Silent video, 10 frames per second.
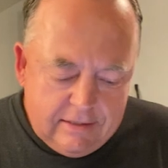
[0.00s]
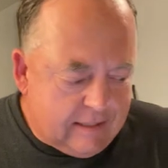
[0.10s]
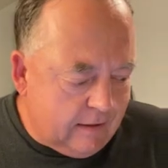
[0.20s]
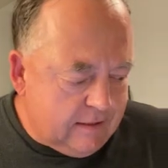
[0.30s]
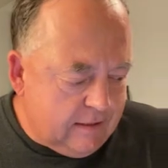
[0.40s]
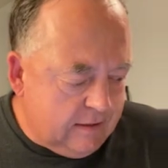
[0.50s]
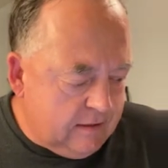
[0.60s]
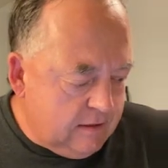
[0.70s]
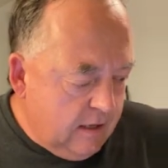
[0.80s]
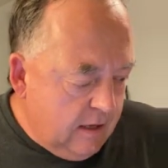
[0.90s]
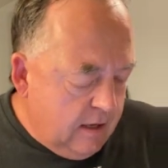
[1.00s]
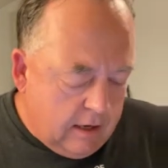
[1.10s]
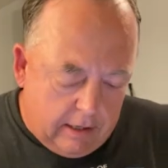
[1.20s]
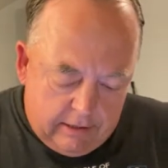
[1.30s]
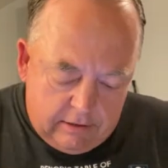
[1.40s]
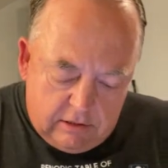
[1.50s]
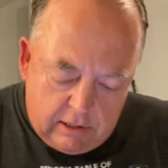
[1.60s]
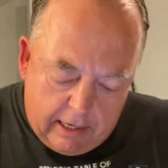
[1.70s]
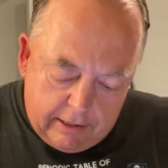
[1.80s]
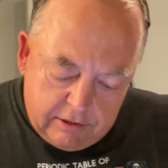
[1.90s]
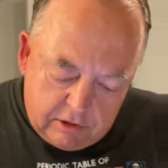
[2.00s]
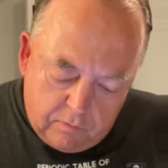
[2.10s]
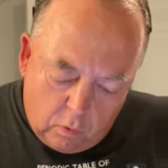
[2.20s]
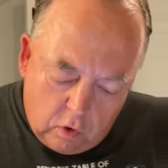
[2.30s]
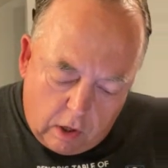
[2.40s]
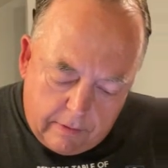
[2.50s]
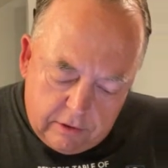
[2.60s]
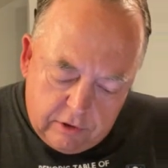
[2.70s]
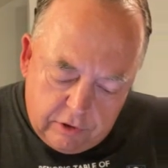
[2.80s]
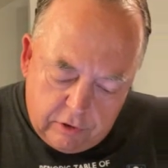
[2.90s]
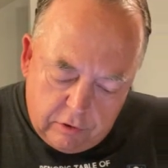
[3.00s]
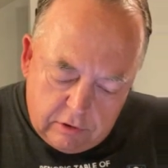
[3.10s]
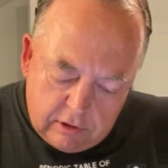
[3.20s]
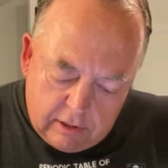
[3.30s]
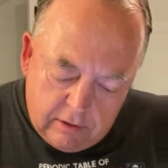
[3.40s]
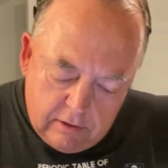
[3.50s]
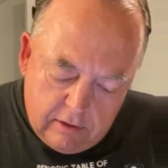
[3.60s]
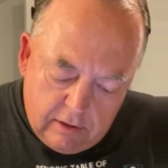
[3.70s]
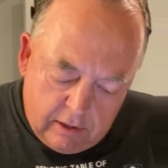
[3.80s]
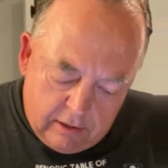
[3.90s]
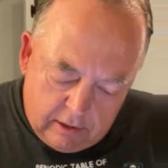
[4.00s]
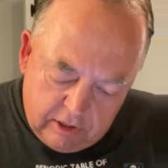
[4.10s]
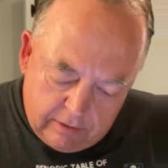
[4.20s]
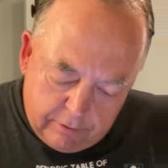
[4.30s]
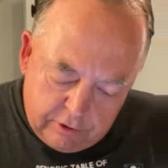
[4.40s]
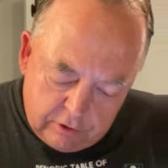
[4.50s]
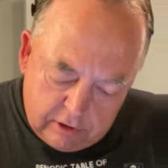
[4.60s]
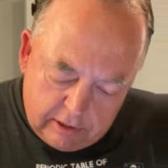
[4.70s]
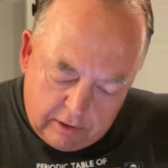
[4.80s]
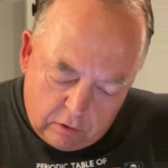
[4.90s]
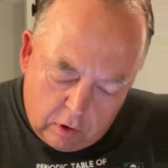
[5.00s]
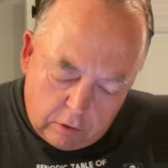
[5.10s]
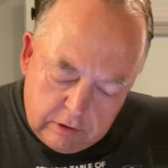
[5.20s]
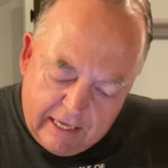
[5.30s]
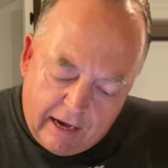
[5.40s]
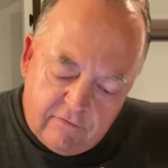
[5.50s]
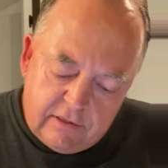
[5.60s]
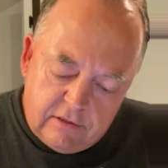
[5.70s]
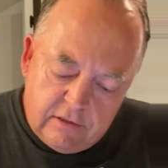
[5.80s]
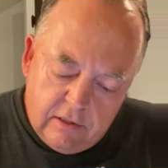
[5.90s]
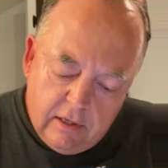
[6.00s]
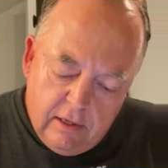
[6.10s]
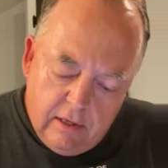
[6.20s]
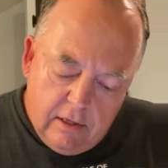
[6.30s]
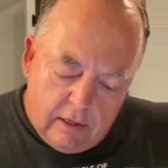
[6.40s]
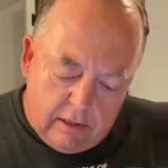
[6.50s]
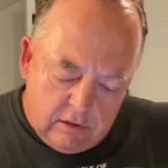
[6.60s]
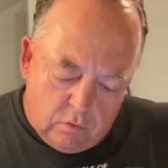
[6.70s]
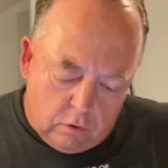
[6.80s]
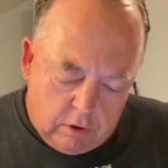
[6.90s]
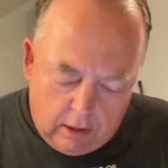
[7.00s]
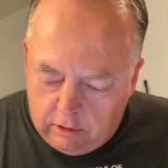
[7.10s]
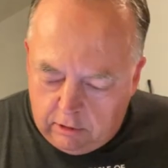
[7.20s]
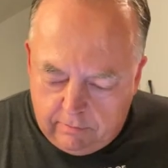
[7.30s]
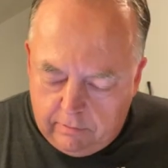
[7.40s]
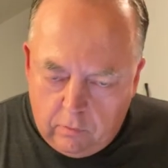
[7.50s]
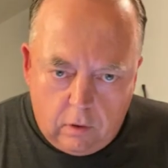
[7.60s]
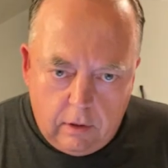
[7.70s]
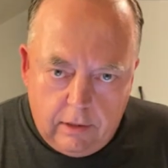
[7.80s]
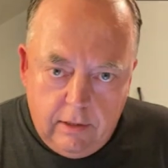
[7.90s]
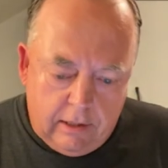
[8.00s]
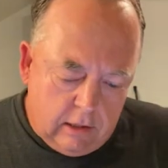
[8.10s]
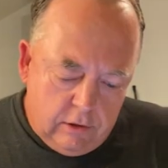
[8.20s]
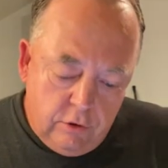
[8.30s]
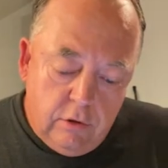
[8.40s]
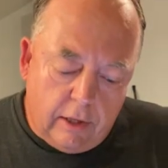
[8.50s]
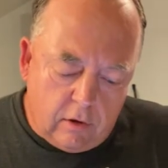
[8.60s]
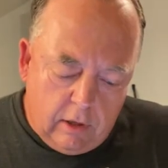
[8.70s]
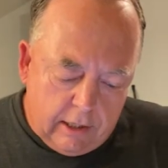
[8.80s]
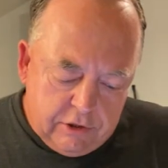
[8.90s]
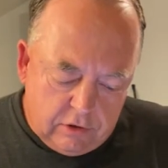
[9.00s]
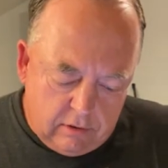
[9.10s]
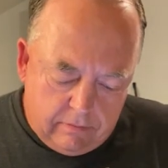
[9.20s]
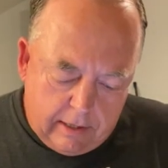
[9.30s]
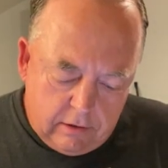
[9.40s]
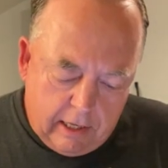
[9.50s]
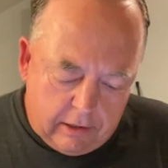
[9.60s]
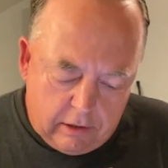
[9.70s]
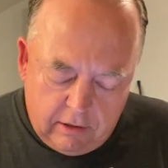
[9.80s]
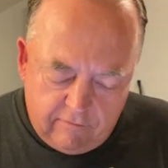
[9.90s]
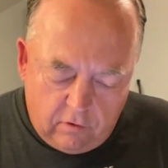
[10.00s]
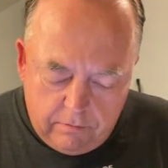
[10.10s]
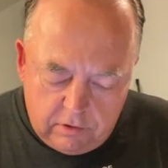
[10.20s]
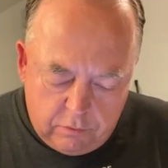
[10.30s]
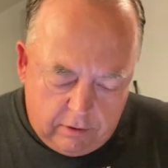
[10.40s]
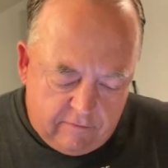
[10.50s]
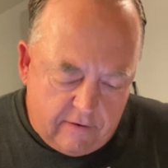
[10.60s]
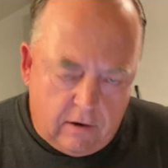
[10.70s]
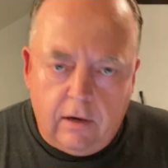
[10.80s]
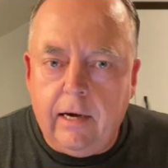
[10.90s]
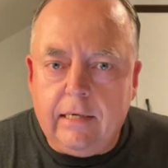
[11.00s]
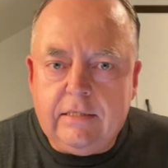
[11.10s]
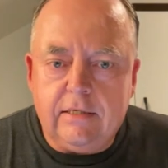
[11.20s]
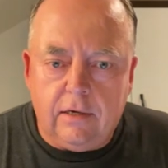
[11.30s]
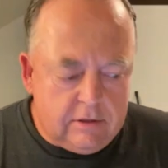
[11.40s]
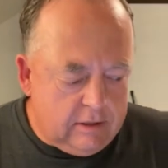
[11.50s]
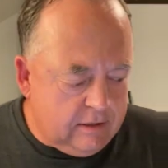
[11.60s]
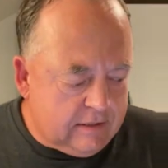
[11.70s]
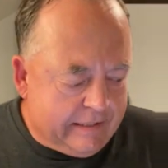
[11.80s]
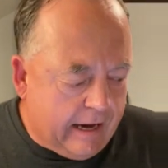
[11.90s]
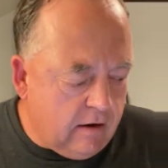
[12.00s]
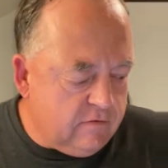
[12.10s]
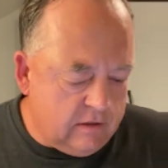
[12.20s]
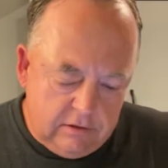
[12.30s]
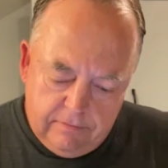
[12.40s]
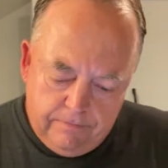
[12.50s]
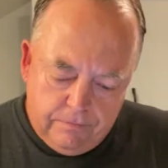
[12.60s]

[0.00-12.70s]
Celsius. In science, it's more common to use a temperature scale called kelvins. And so we'll talk a little bit more in another lecture about how to convert between Fahrenheit, Celsius, and kelvins.